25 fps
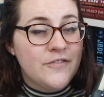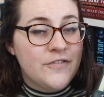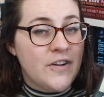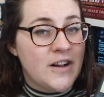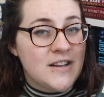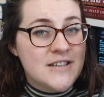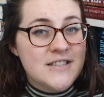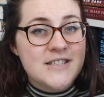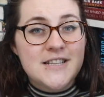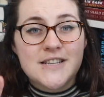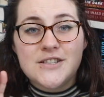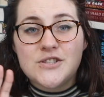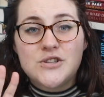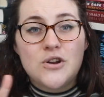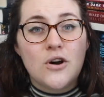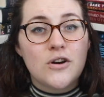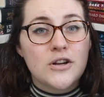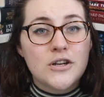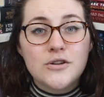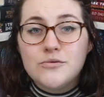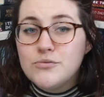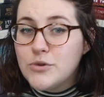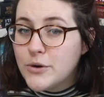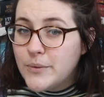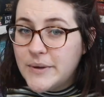fussed, it's not
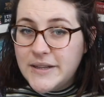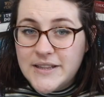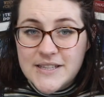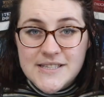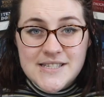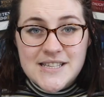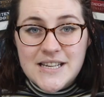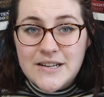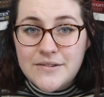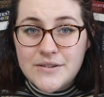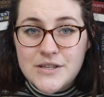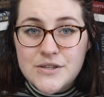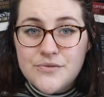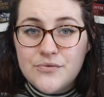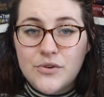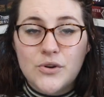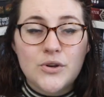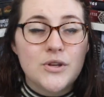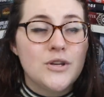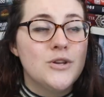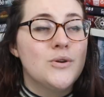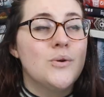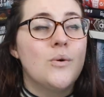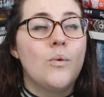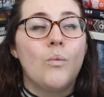gonna ruin the series for
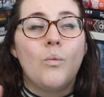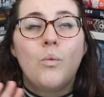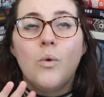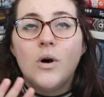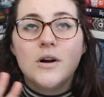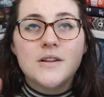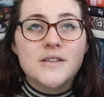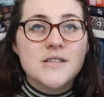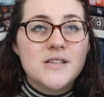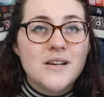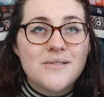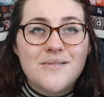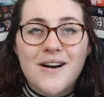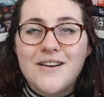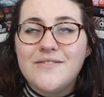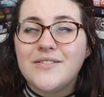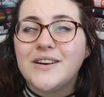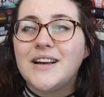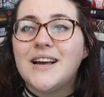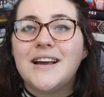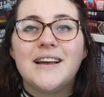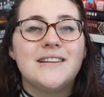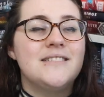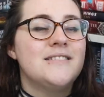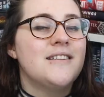you
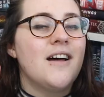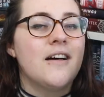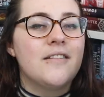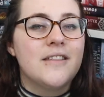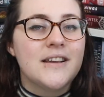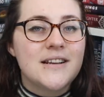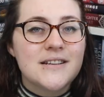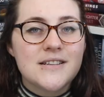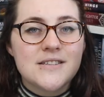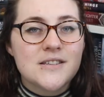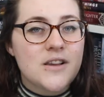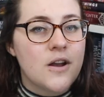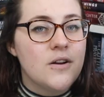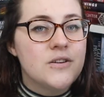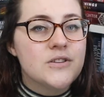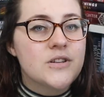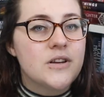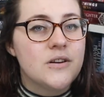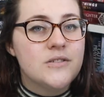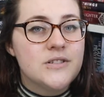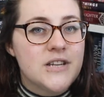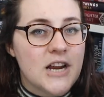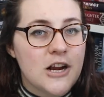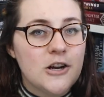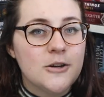whatsoever. Nothing's going to
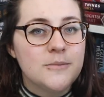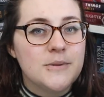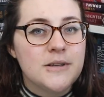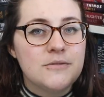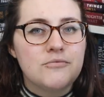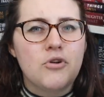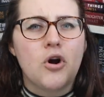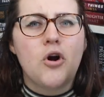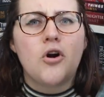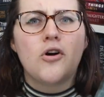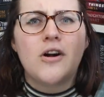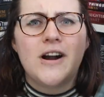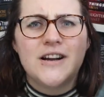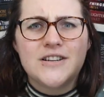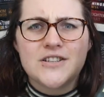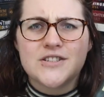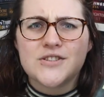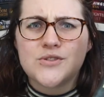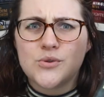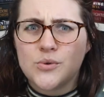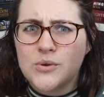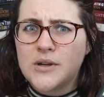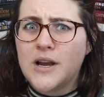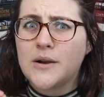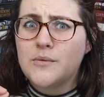go terribly wrong. I just
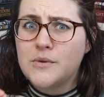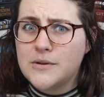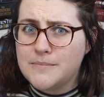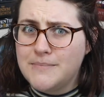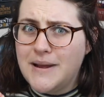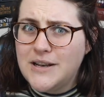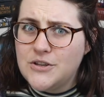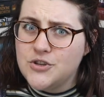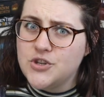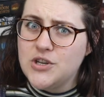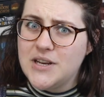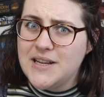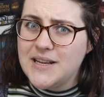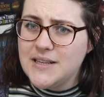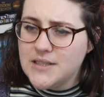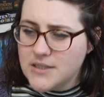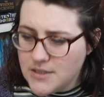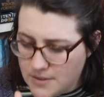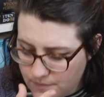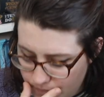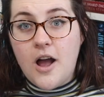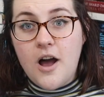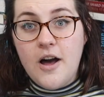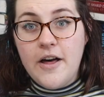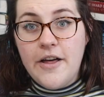thought I would mention it.
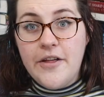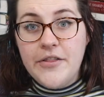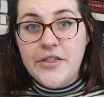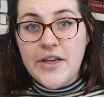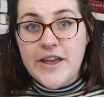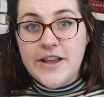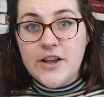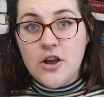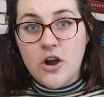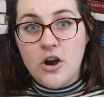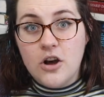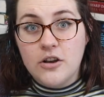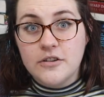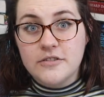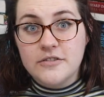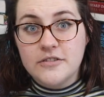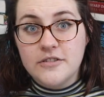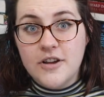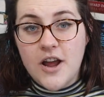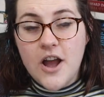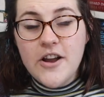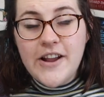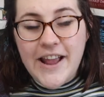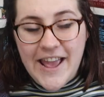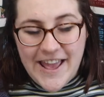Are they gone?
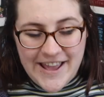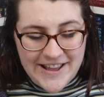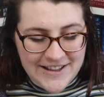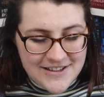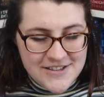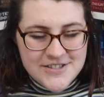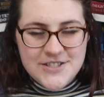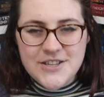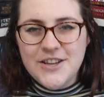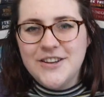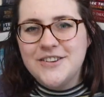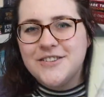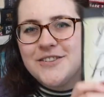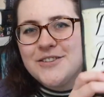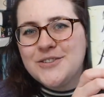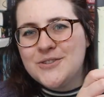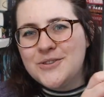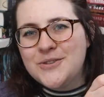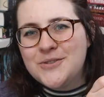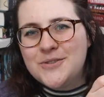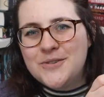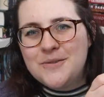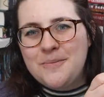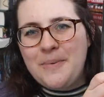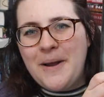Okay, so The
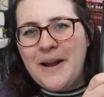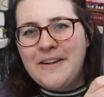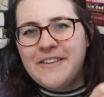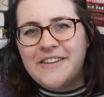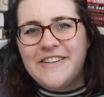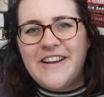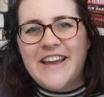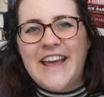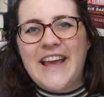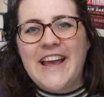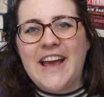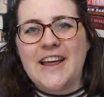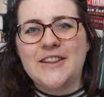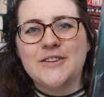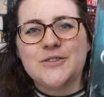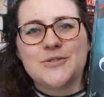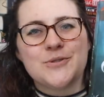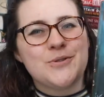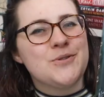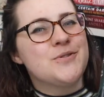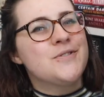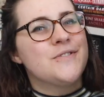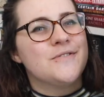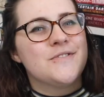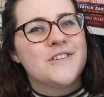Daughter of the Pirate King and The
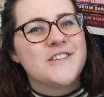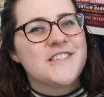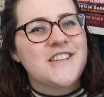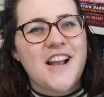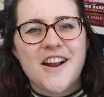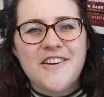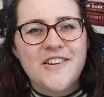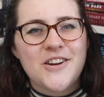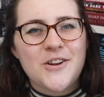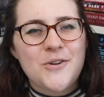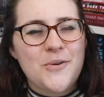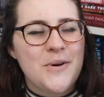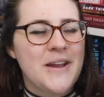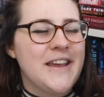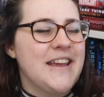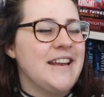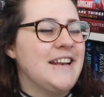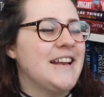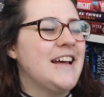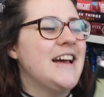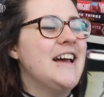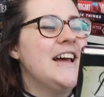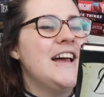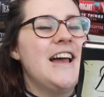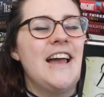Daughter of the Siren
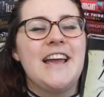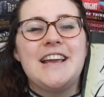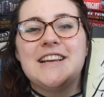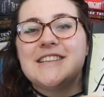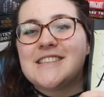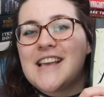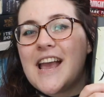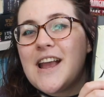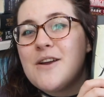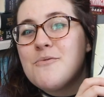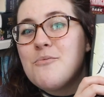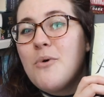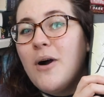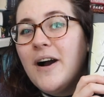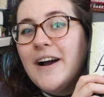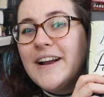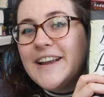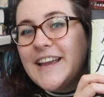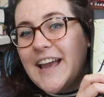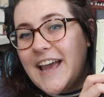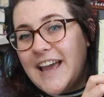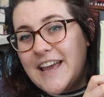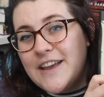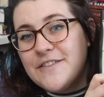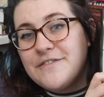Queen is a
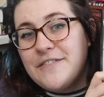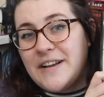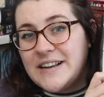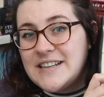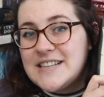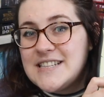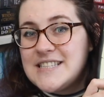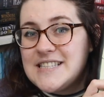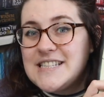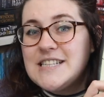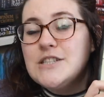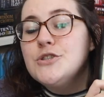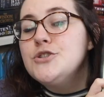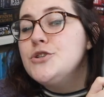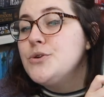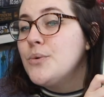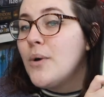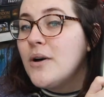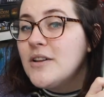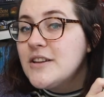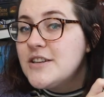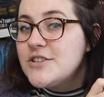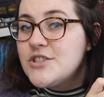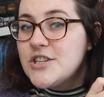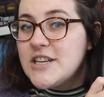YA fantasy
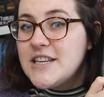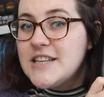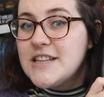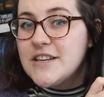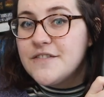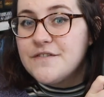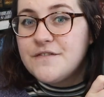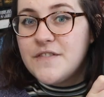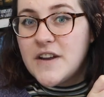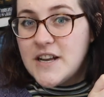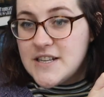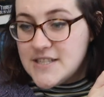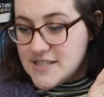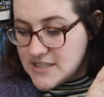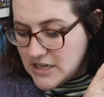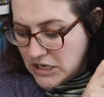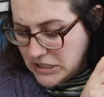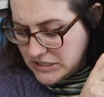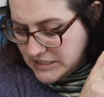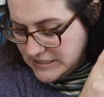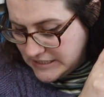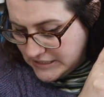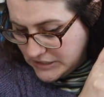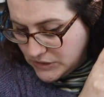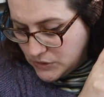duology that first
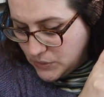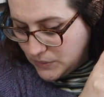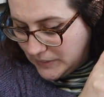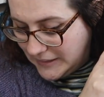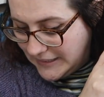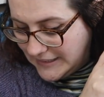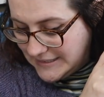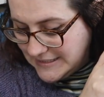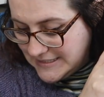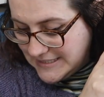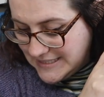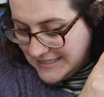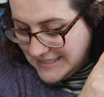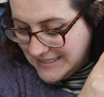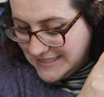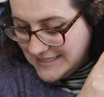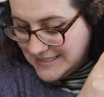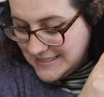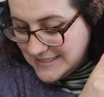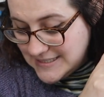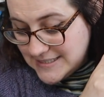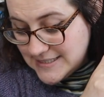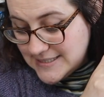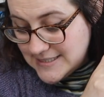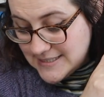started in
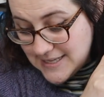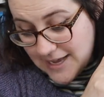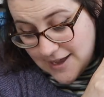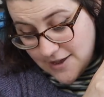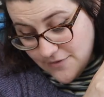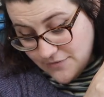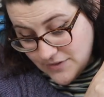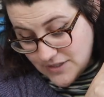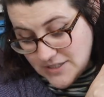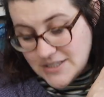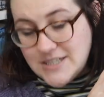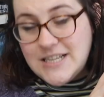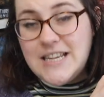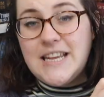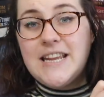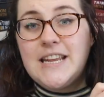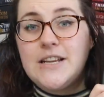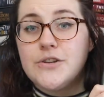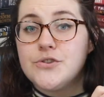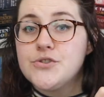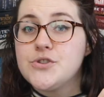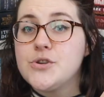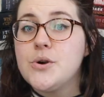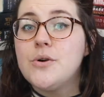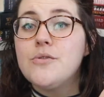
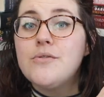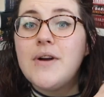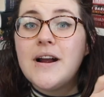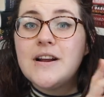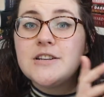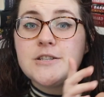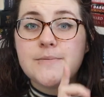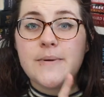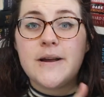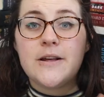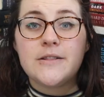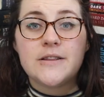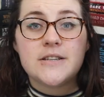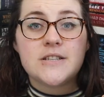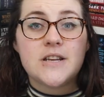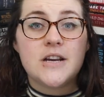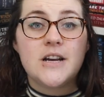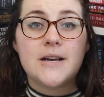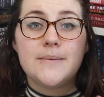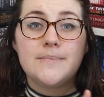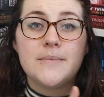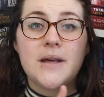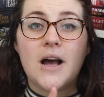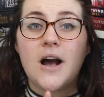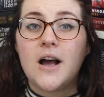2017, so around about the
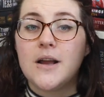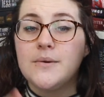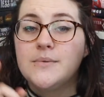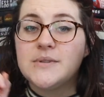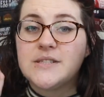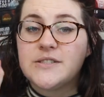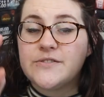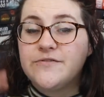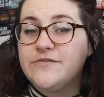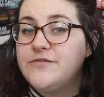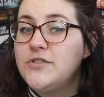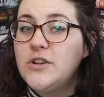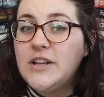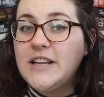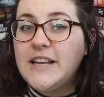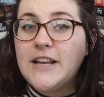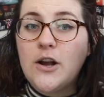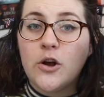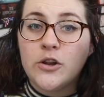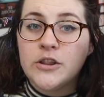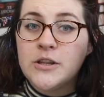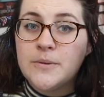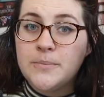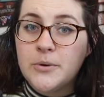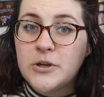time that I was fully
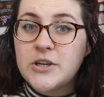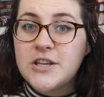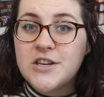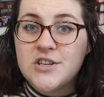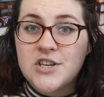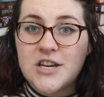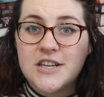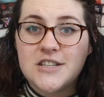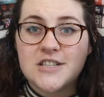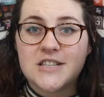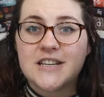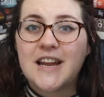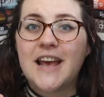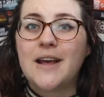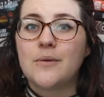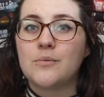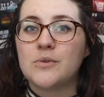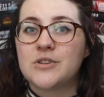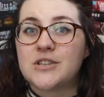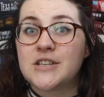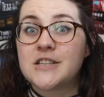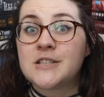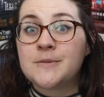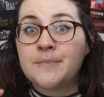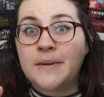on the bookish internet,
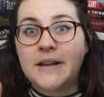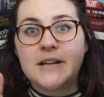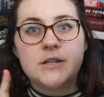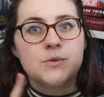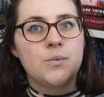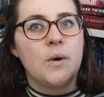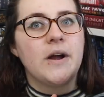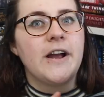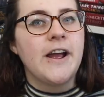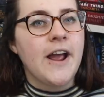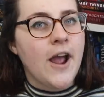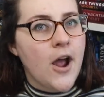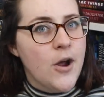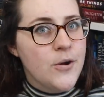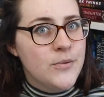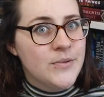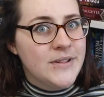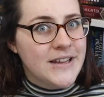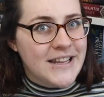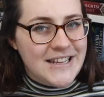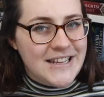which explains why I own